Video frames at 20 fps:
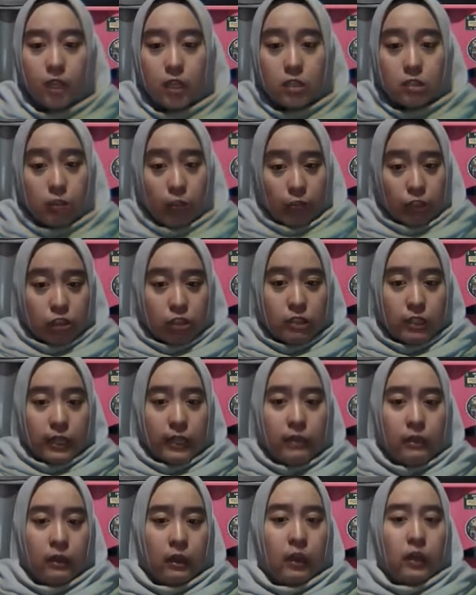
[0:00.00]
So
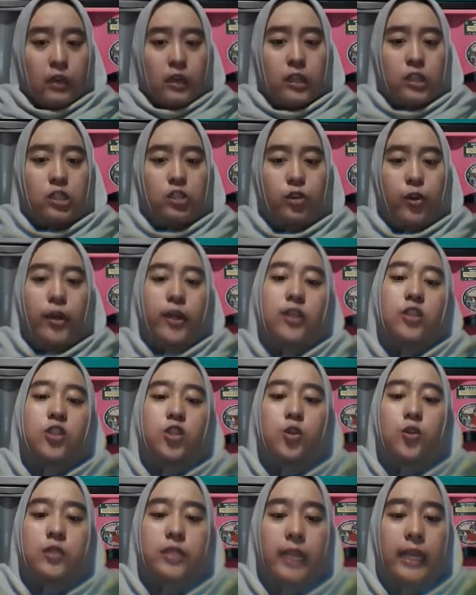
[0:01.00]
actually, the
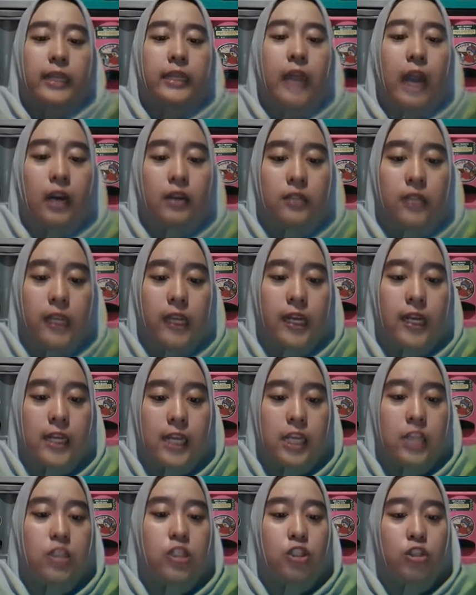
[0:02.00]
theories used in the article
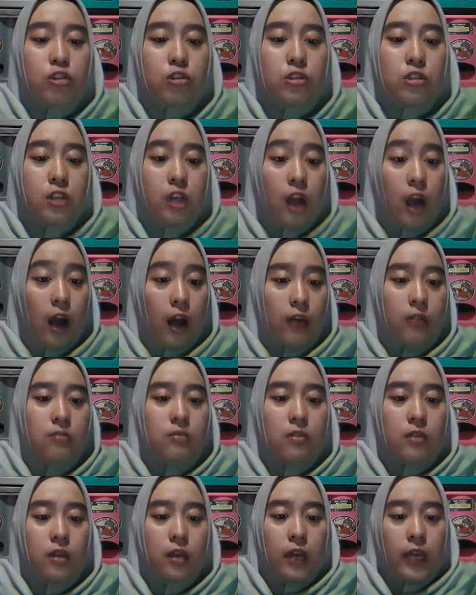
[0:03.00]
is used
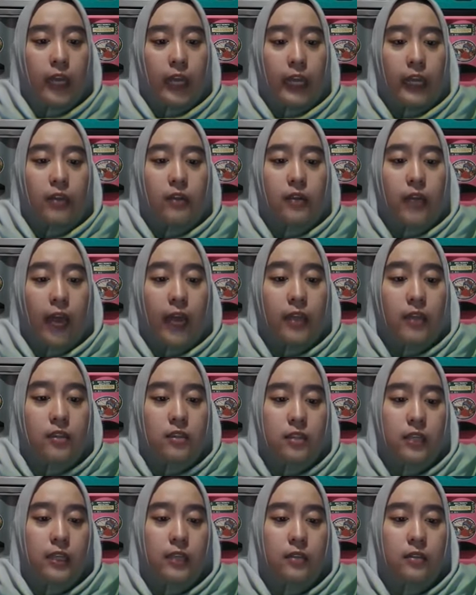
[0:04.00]
Kant in
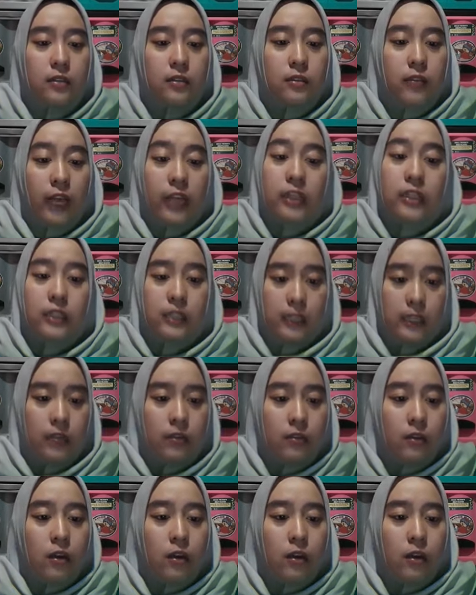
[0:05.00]
1990